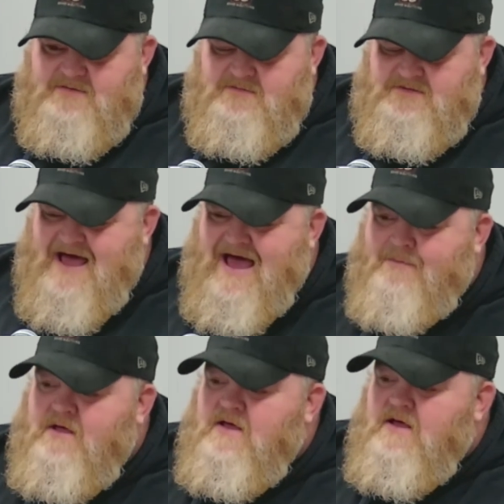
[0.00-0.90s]
tab.
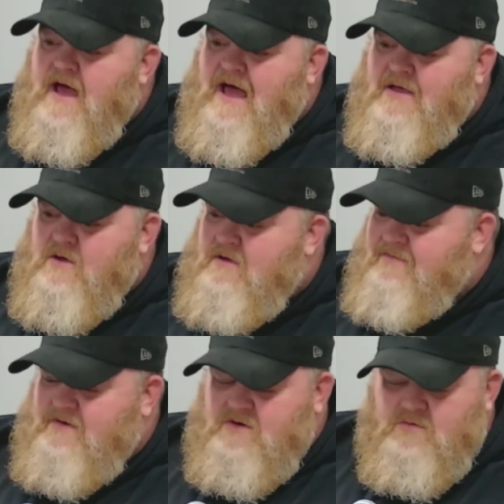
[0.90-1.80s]
You can
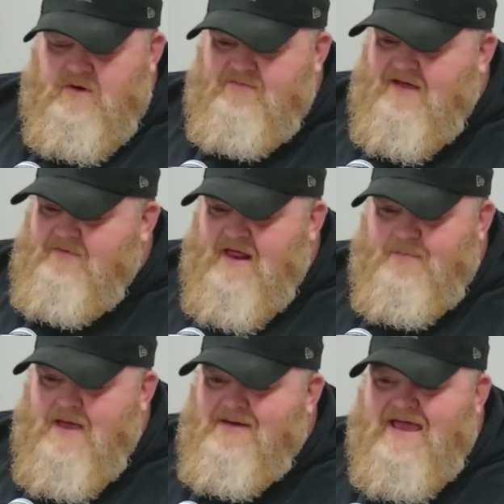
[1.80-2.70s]
even we've got a
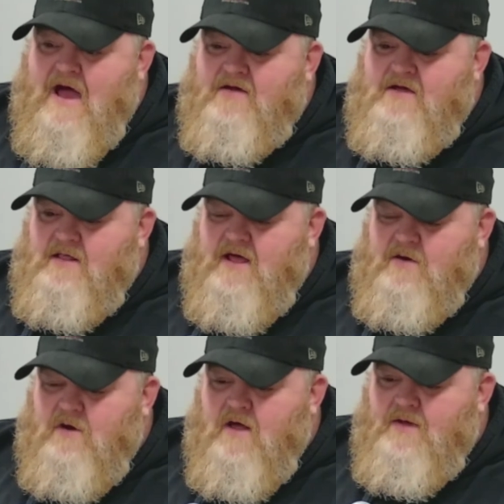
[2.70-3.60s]
payment calculator
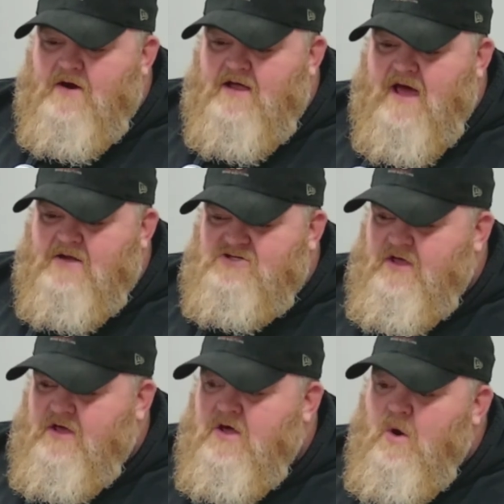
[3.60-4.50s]
on there to kind of show
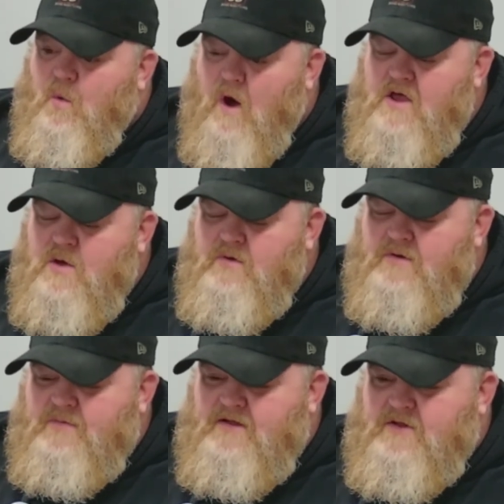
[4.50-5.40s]
you what you
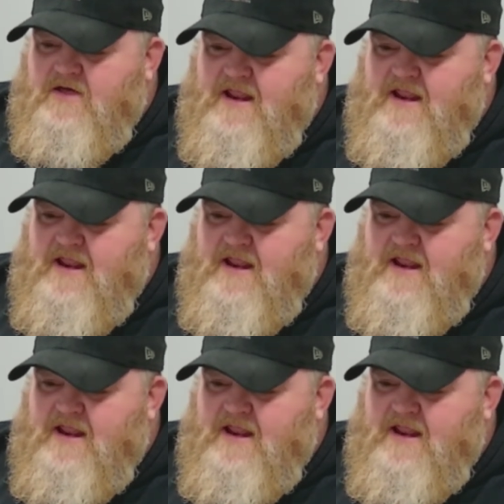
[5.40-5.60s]
would be looking